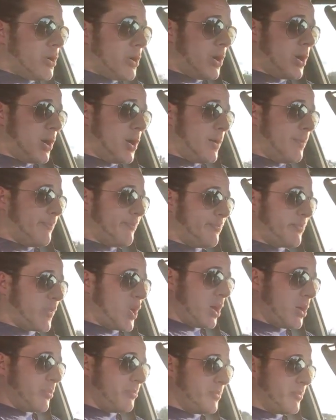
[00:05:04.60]

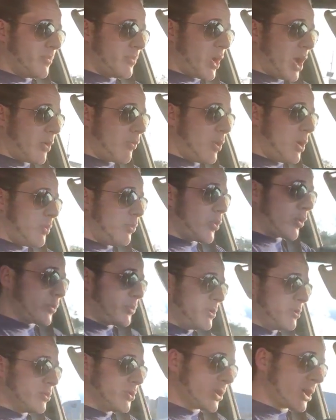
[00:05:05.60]
I want more
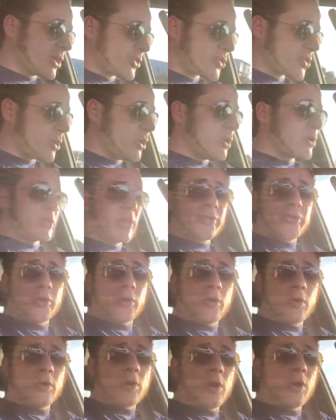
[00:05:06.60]
people to get strong. That's the
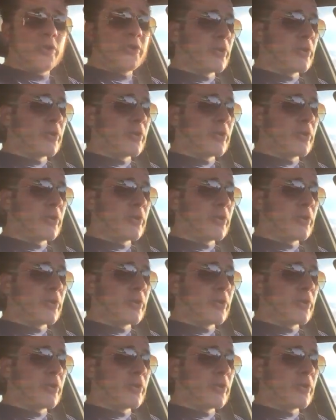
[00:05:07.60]
whole goal.